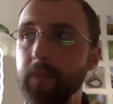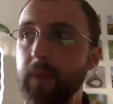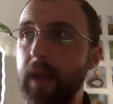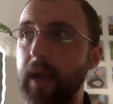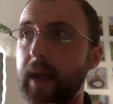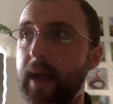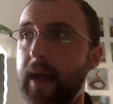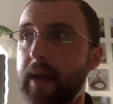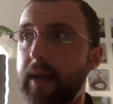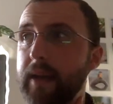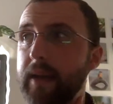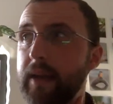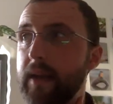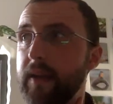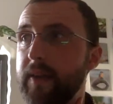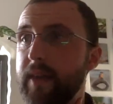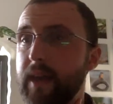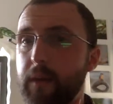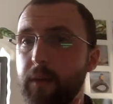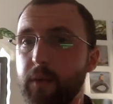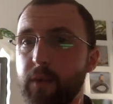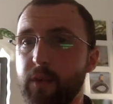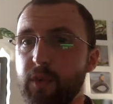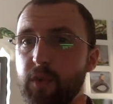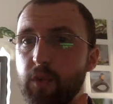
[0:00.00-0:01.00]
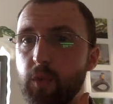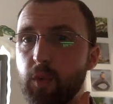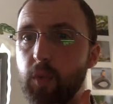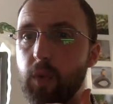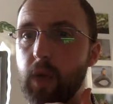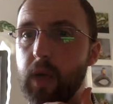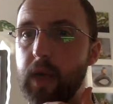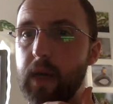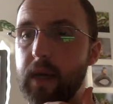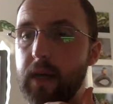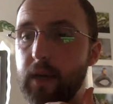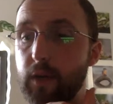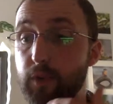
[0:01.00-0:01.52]
And that was
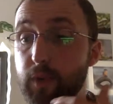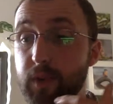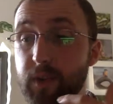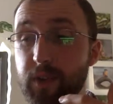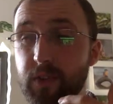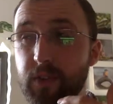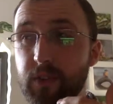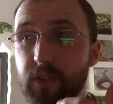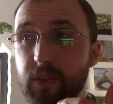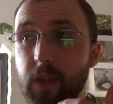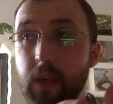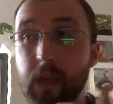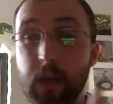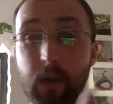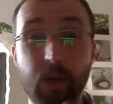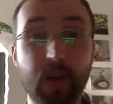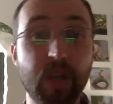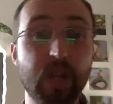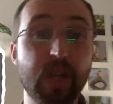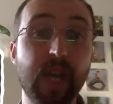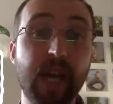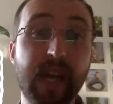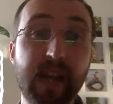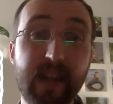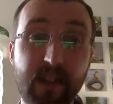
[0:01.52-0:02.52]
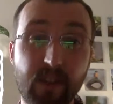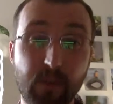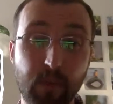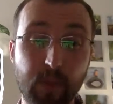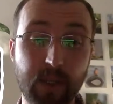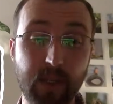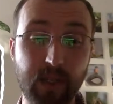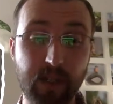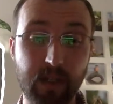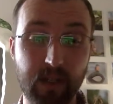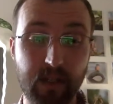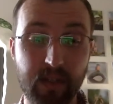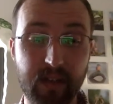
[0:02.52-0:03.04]
Chris Yates. We
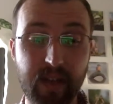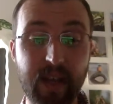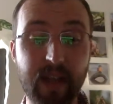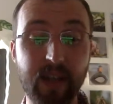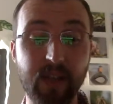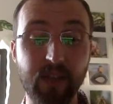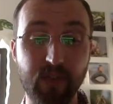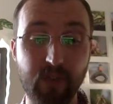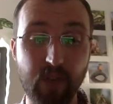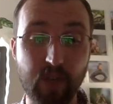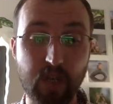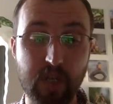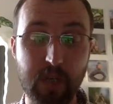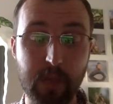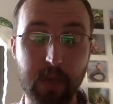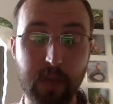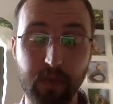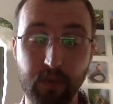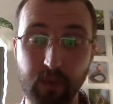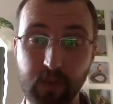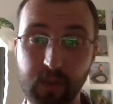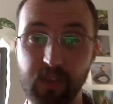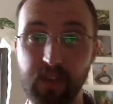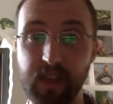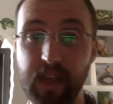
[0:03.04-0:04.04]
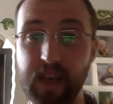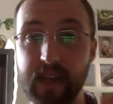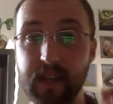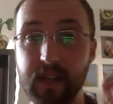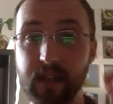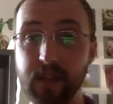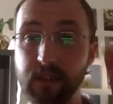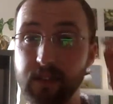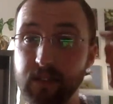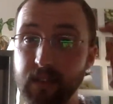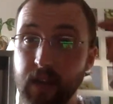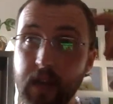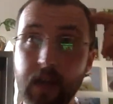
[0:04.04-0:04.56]
did a day's fishing with Chris
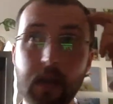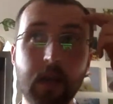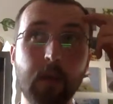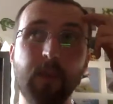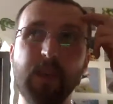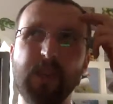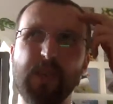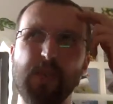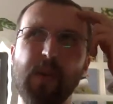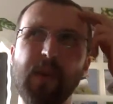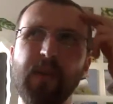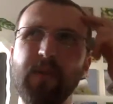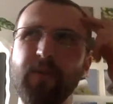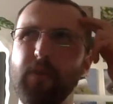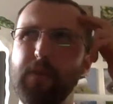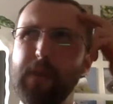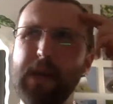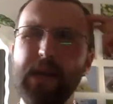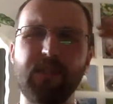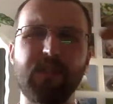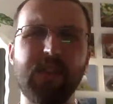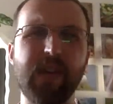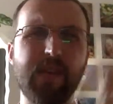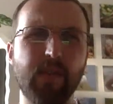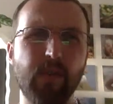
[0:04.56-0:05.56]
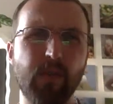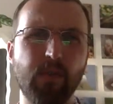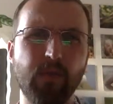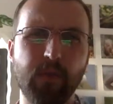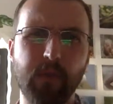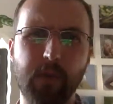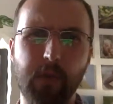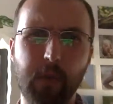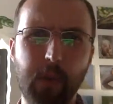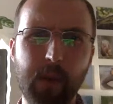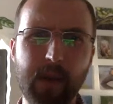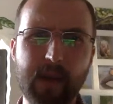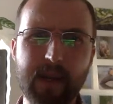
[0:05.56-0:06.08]
Yates, which went for about
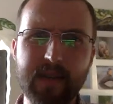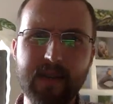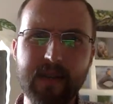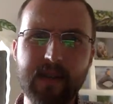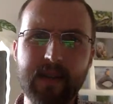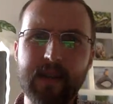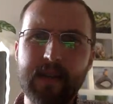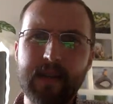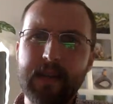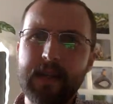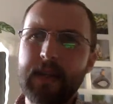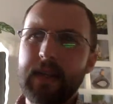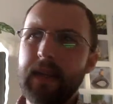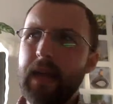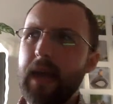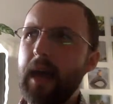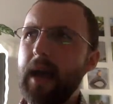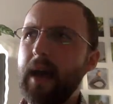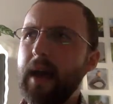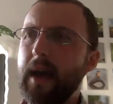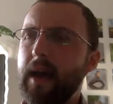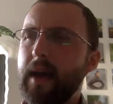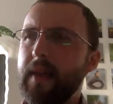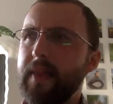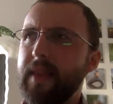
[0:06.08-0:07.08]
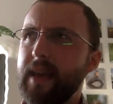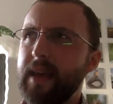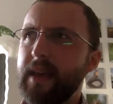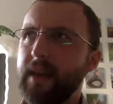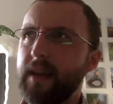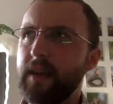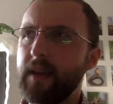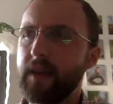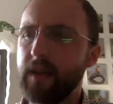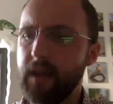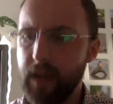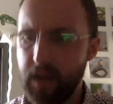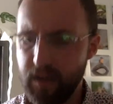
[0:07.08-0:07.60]
700 quid. And
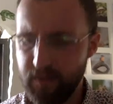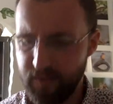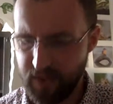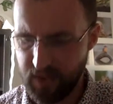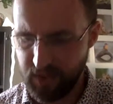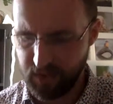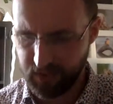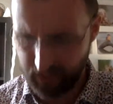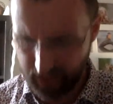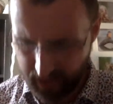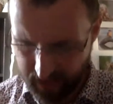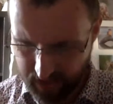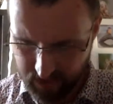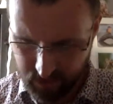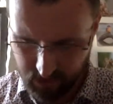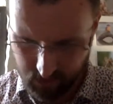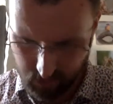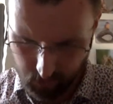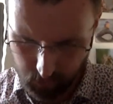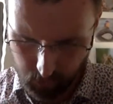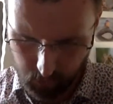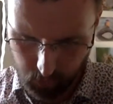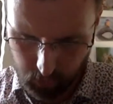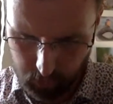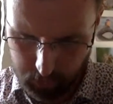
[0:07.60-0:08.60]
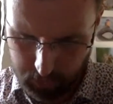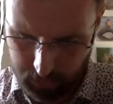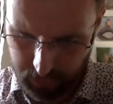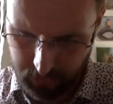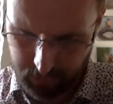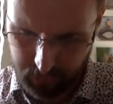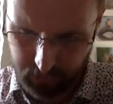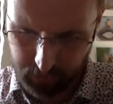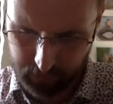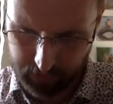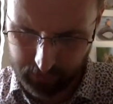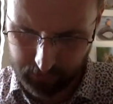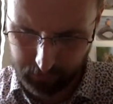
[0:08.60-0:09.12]
then Vince Cater, who I'll come on
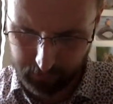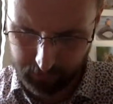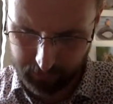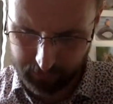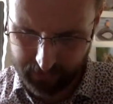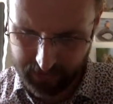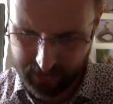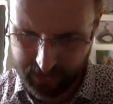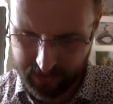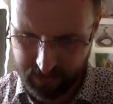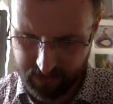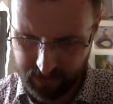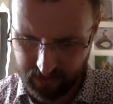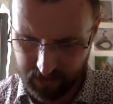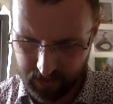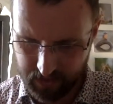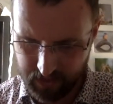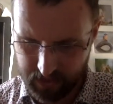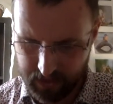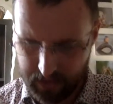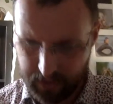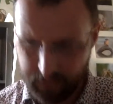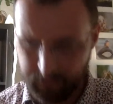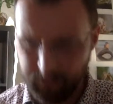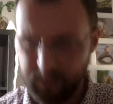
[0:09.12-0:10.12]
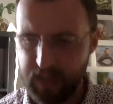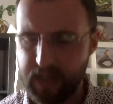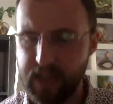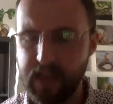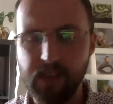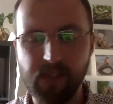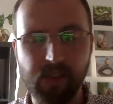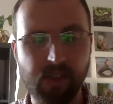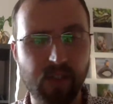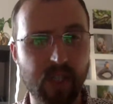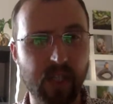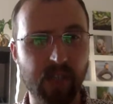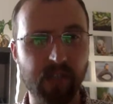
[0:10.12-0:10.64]
to a little bit later, he
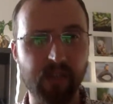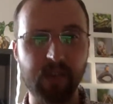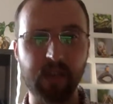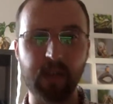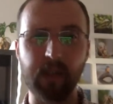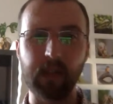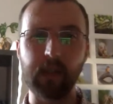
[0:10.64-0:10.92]
suggested a